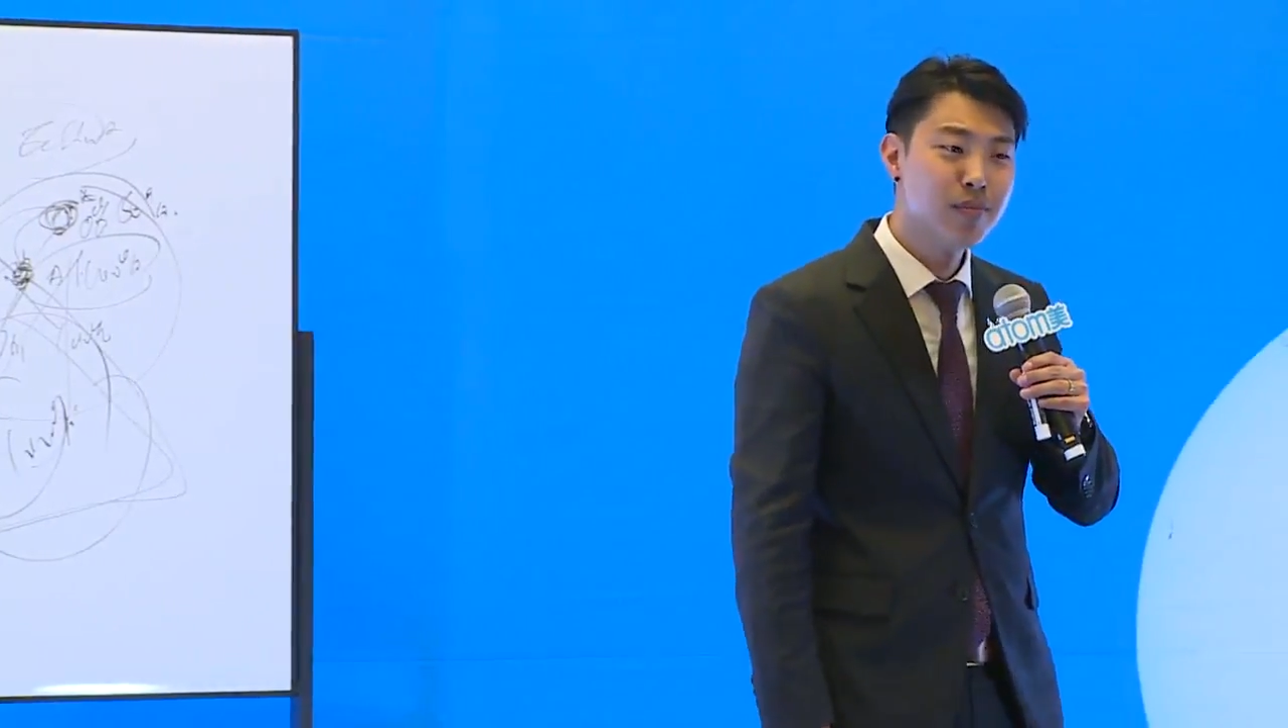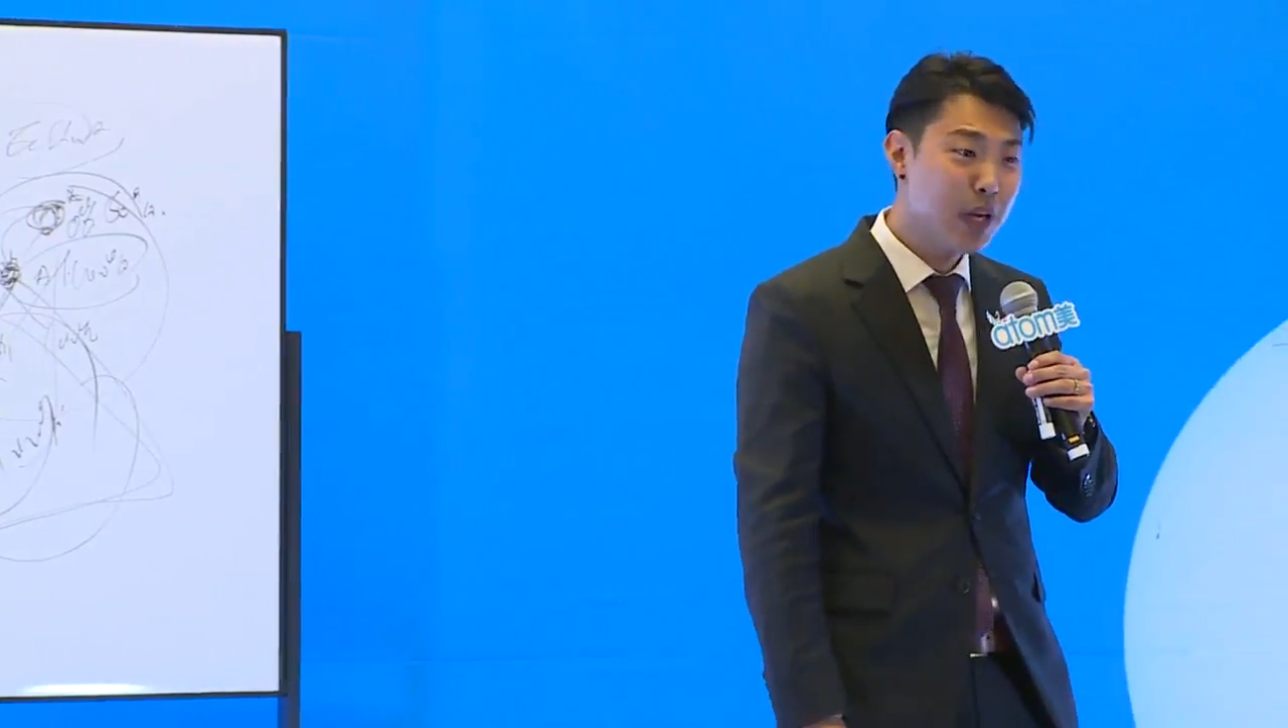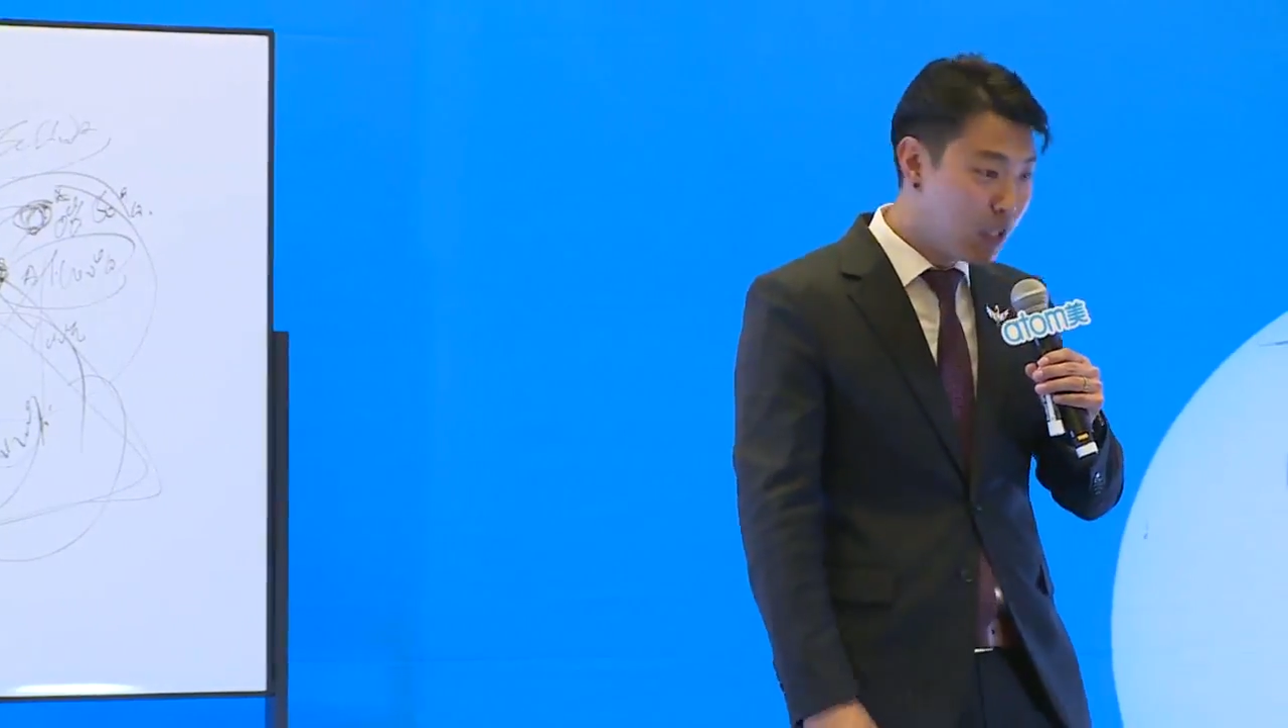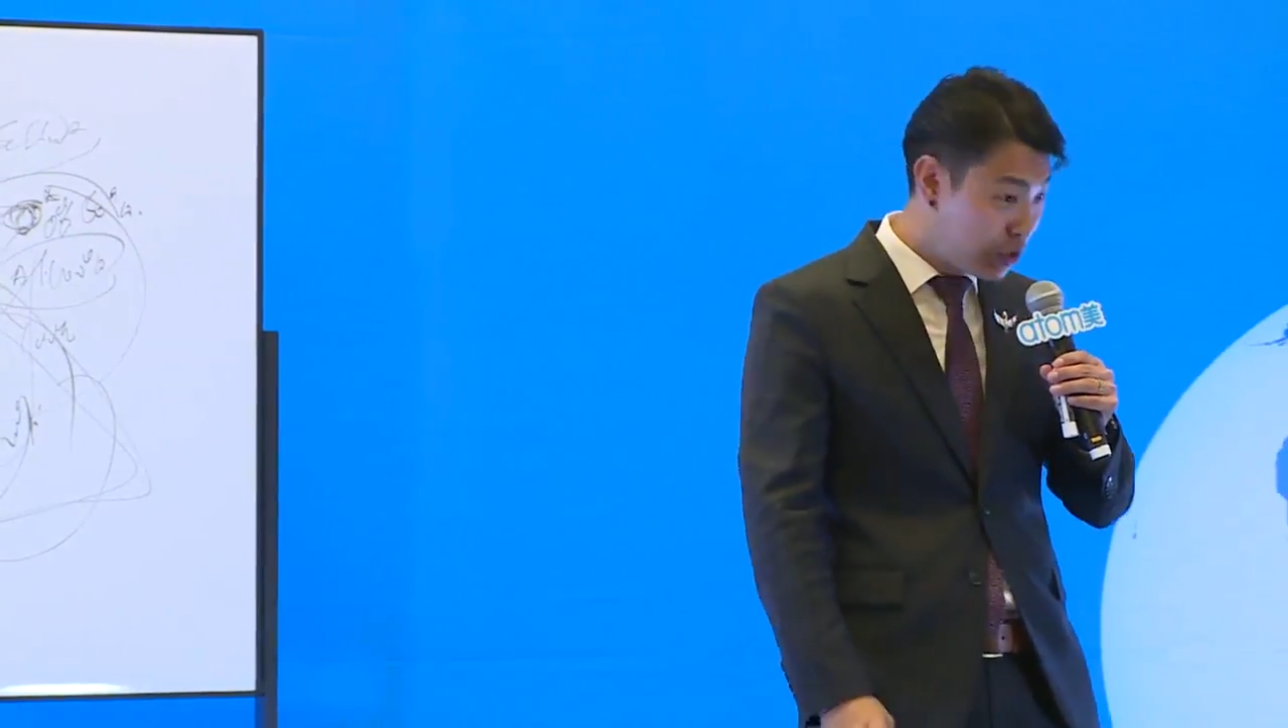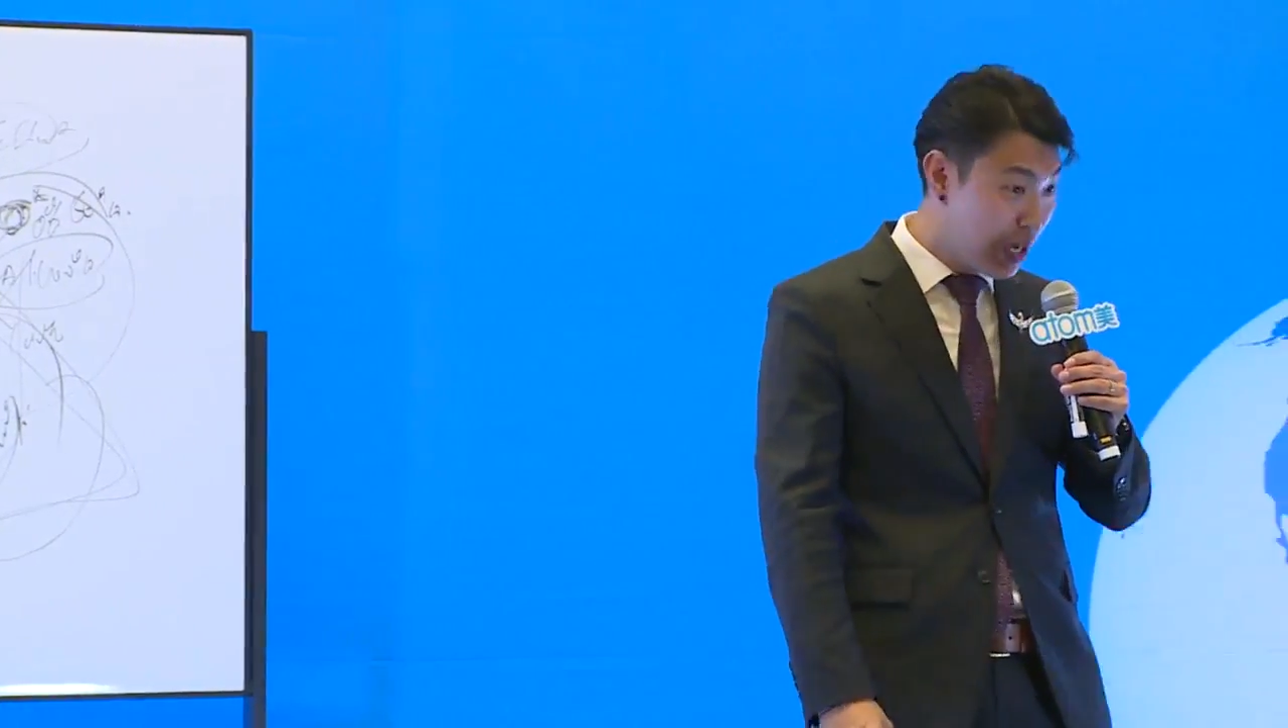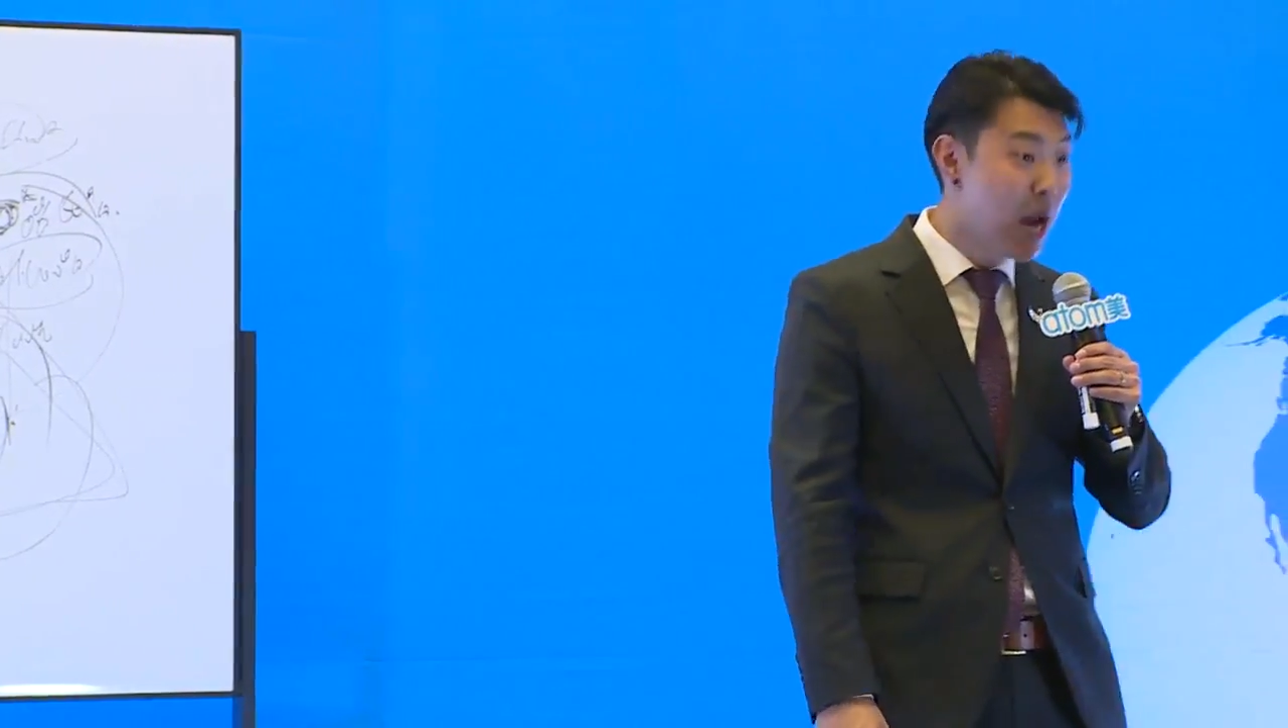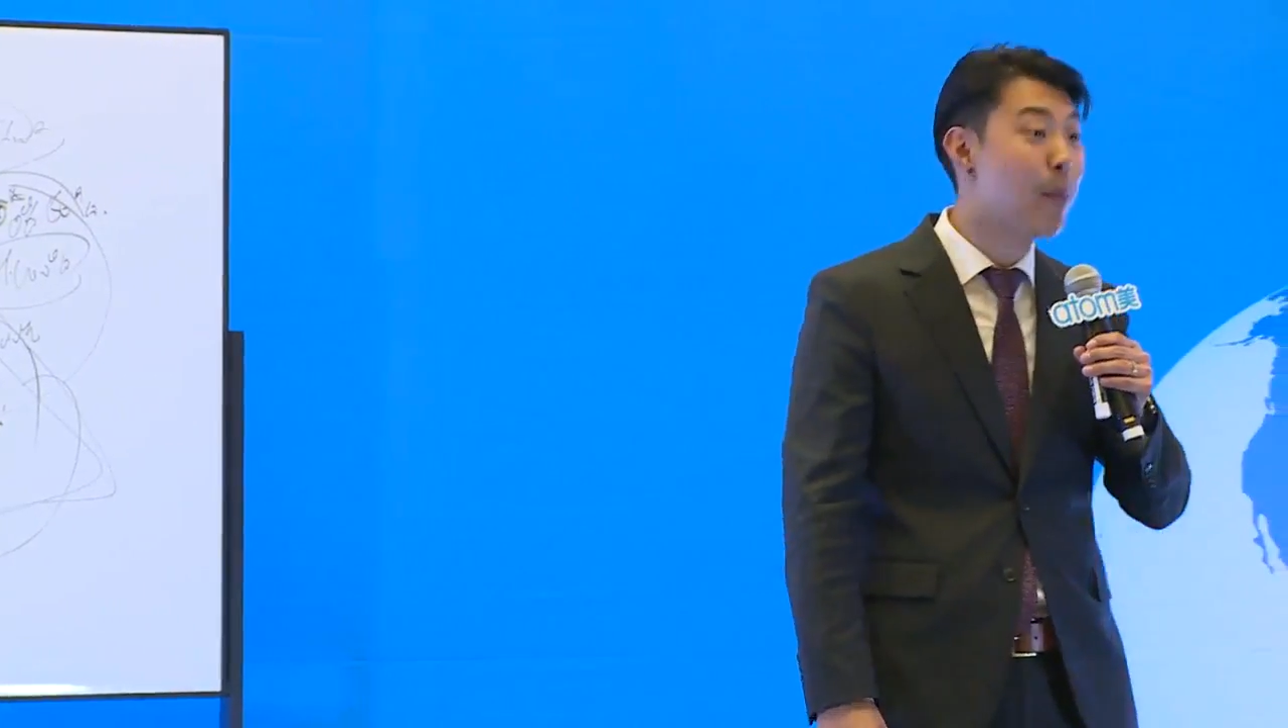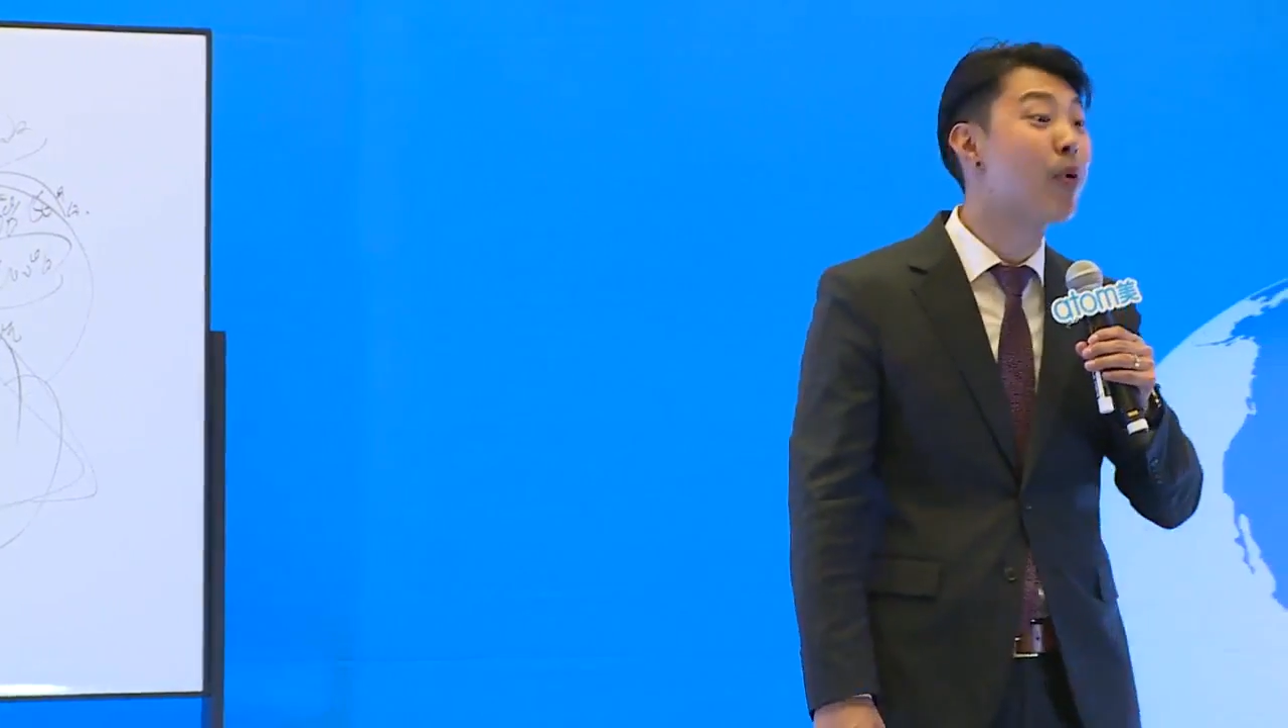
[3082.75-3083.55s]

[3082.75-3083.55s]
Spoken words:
Because you got to